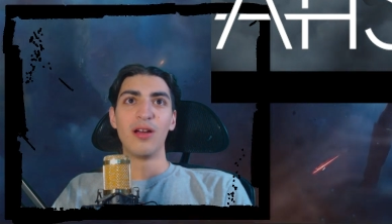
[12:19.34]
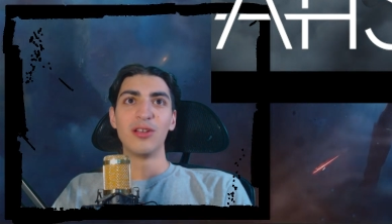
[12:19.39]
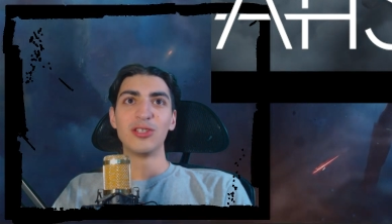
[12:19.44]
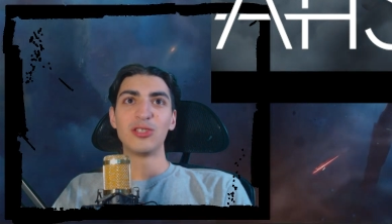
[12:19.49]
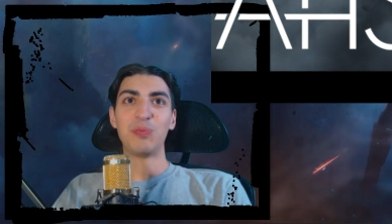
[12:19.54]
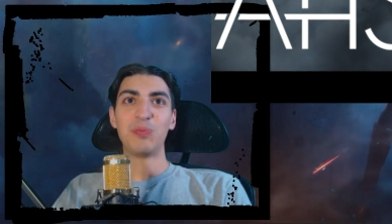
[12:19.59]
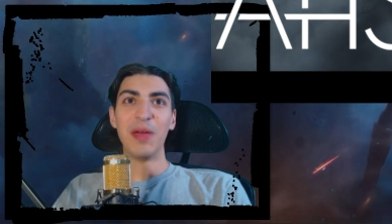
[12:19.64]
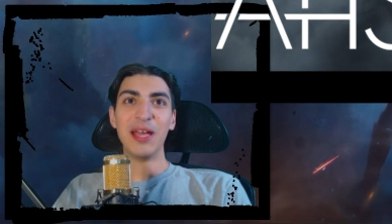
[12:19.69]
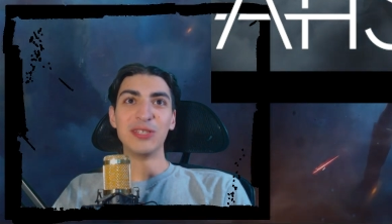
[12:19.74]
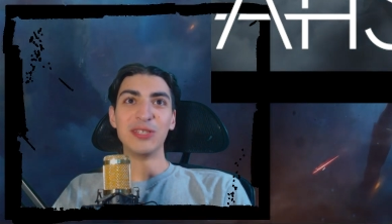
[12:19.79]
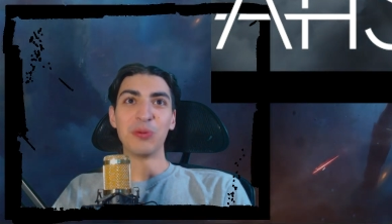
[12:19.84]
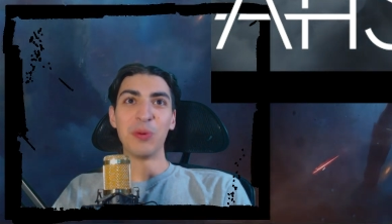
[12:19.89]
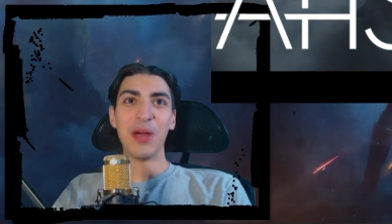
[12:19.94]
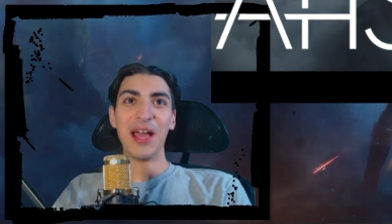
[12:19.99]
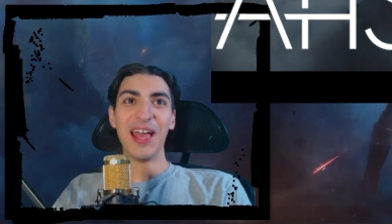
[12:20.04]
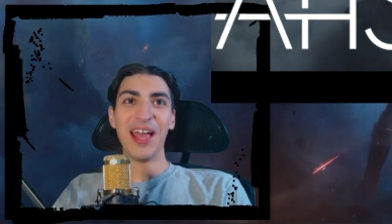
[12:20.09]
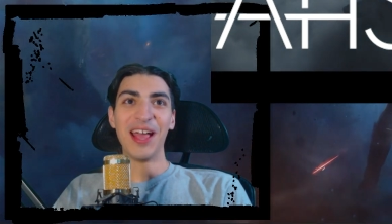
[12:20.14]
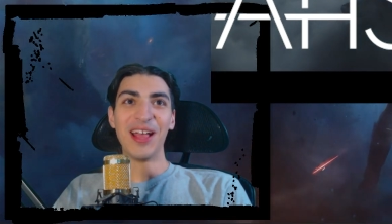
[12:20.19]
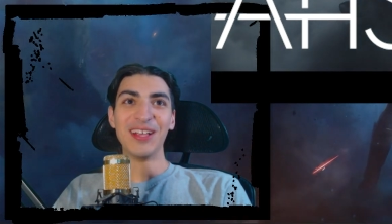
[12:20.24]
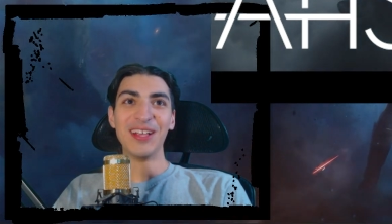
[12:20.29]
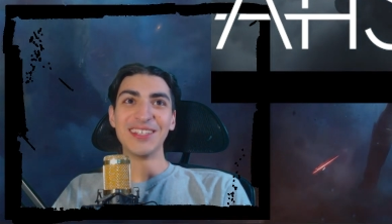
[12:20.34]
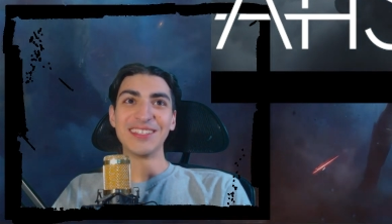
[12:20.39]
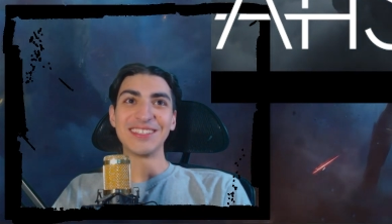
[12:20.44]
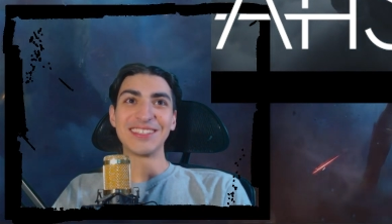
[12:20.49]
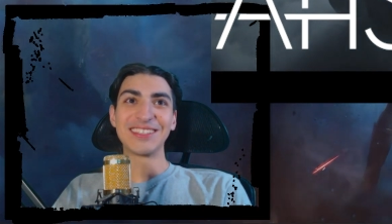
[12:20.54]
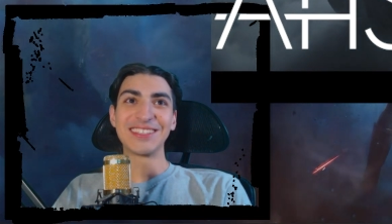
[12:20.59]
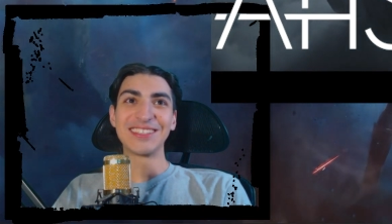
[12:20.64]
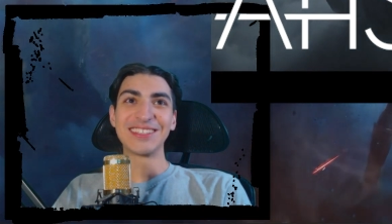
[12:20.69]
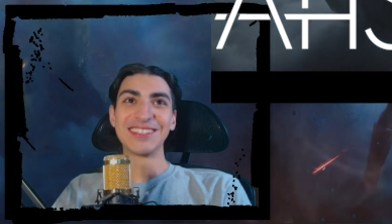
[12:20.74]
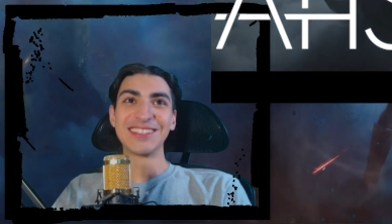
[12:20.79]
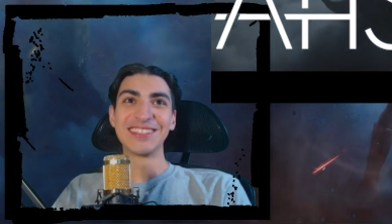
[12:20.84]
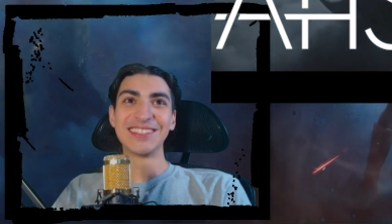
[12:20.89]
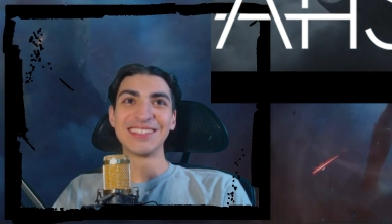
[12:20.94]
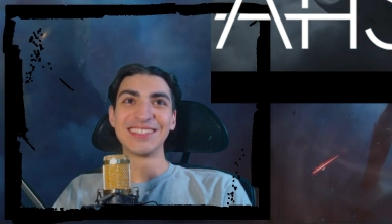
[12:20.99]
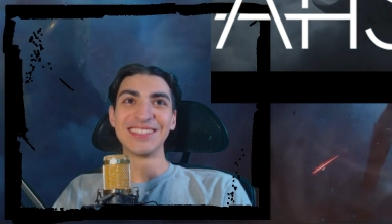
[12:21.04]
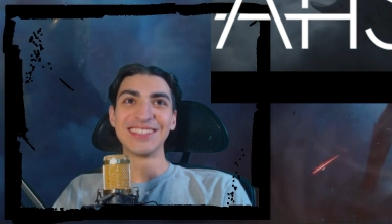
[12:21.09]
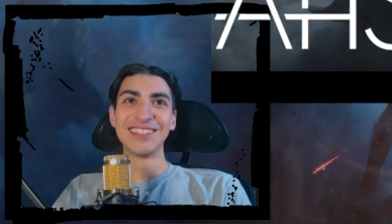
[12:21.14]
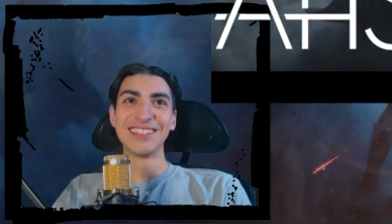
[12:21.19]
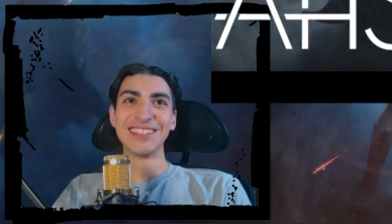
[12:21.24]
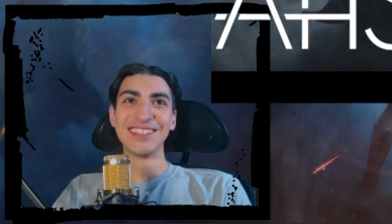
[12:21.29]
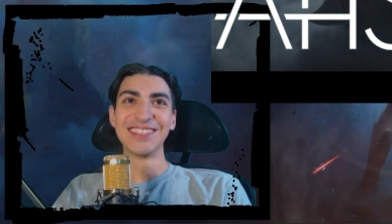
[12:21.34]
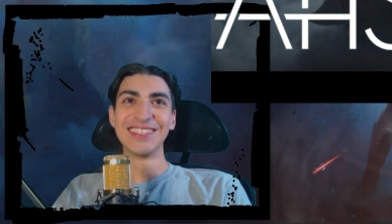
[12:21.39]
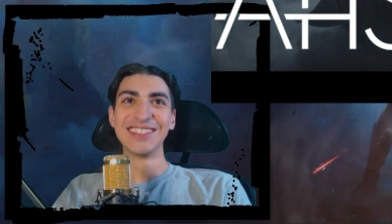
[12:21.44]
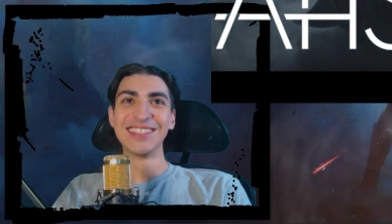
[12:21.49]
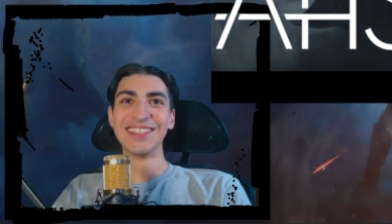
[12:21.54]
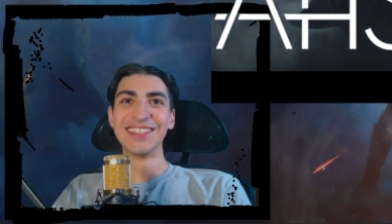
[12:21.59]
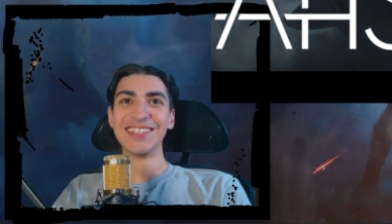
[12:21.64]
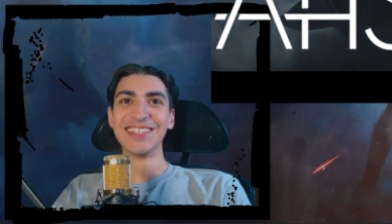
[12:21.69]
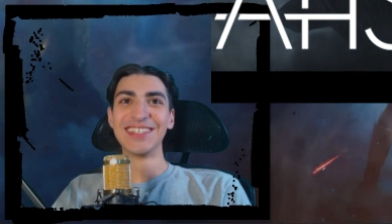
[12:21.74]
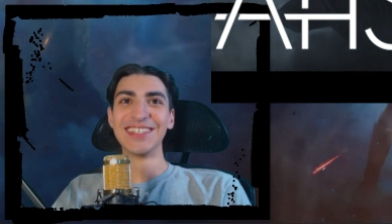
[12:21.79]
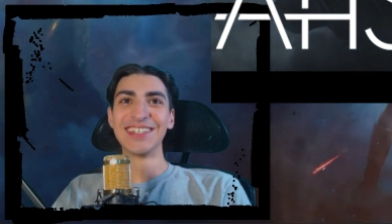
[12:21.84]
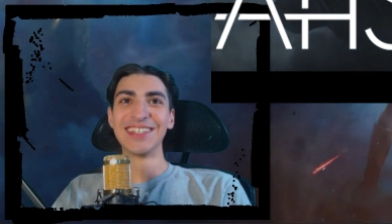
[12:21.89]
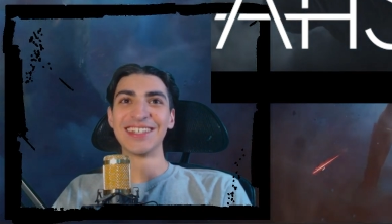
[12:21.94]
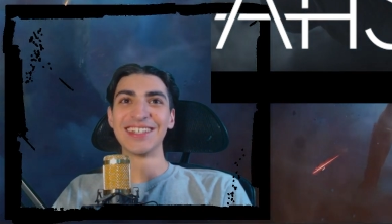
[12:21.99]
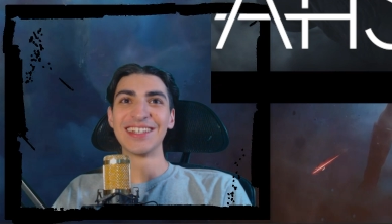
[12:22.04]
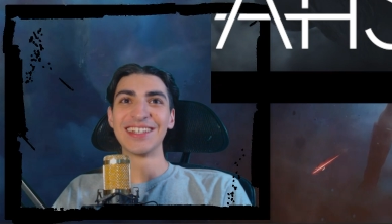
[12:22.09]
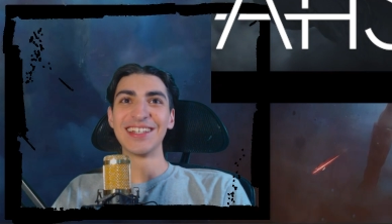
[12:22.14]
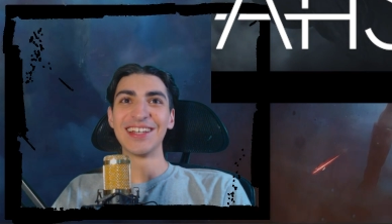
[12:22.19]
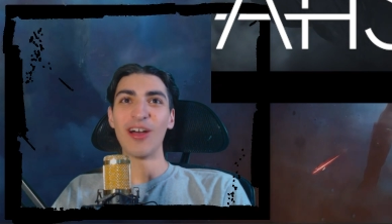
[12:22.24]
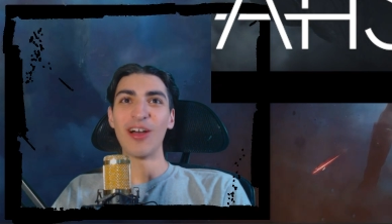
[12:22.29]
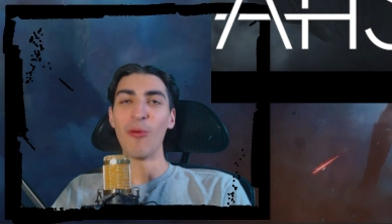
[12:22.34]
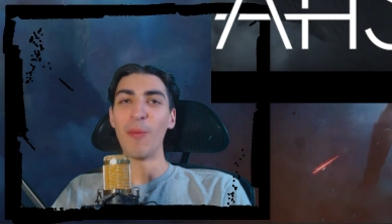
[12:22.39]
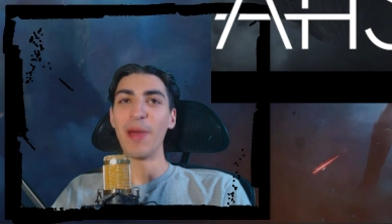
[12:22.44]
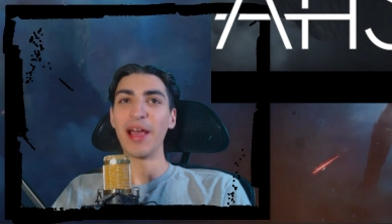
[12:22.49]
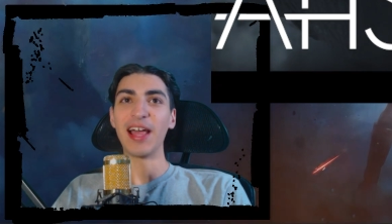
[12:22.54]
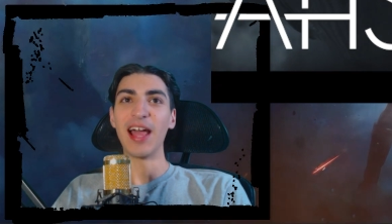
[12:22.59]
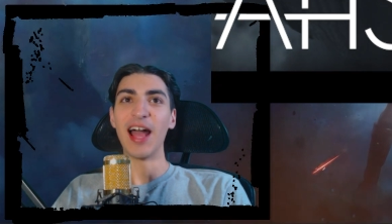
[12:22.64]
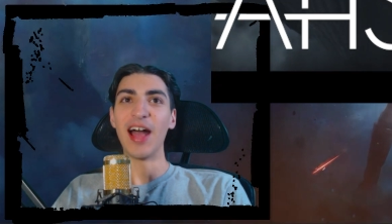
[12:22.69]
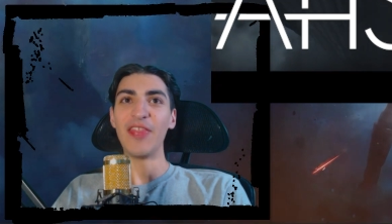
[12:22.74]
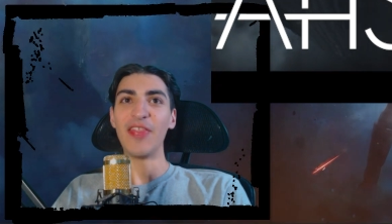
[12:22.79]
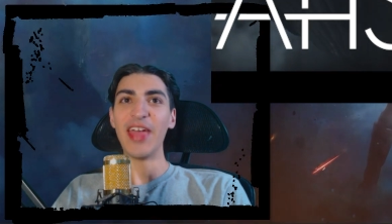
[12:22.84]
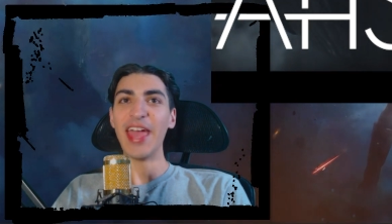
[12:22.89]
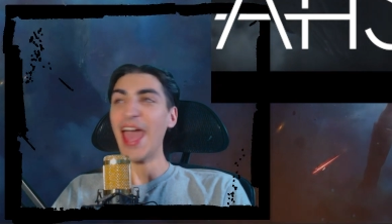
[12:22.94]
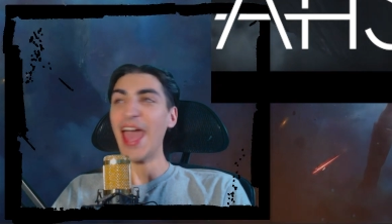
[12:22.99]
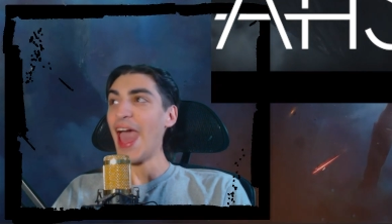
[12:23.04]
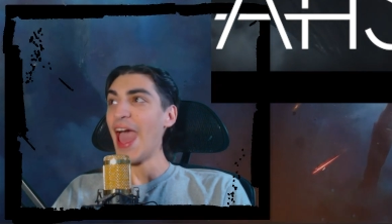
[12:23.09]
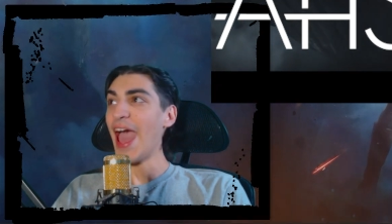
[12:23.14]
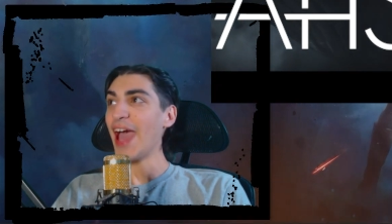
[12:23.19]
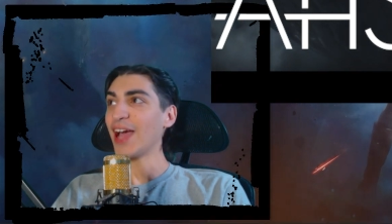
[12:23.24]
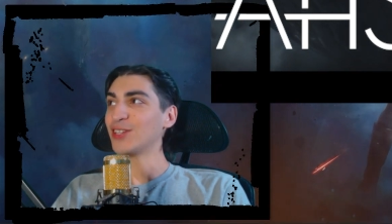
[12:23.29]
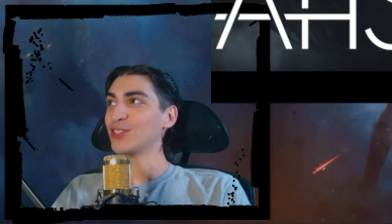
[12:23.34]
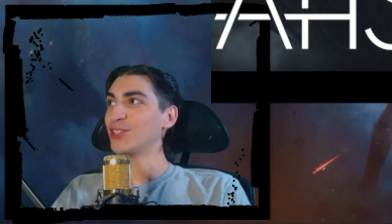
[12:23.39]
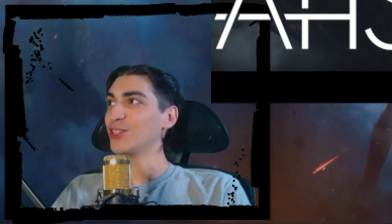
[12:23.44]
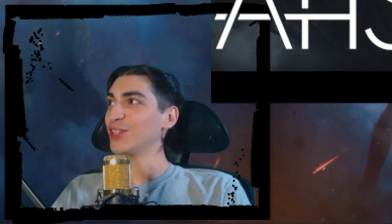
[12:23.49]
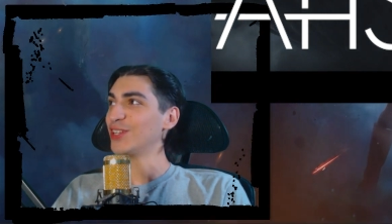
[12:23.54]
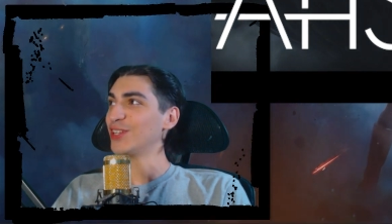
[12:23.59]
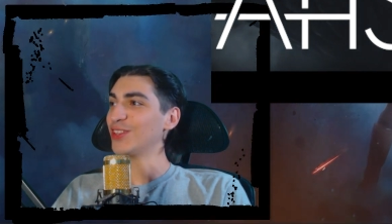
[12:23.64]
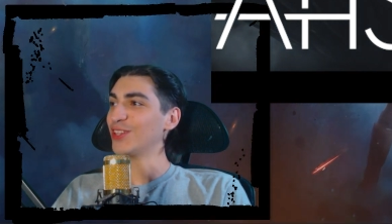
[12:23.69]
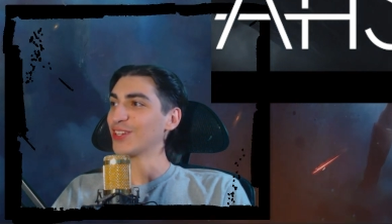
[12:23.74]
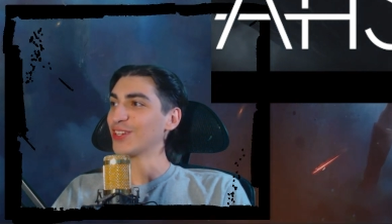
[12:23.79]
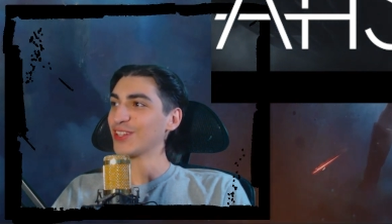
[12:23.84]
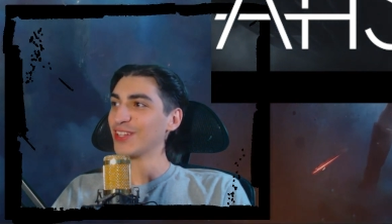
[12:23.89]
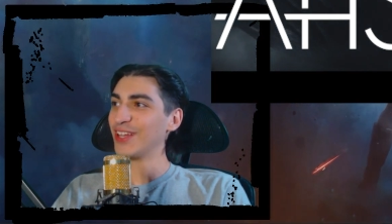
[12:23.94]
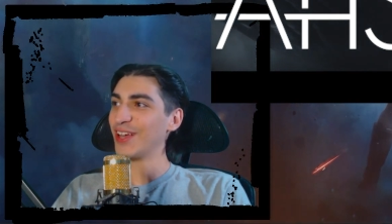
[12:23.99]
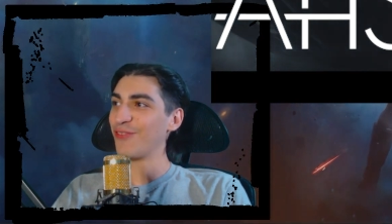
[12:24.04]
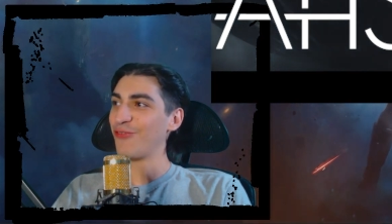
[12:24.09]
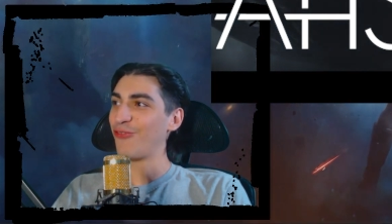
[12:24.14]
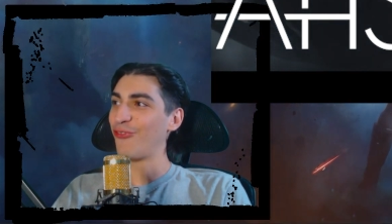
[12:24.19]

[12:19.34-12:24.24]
Space whales! Oh my god, they actually look like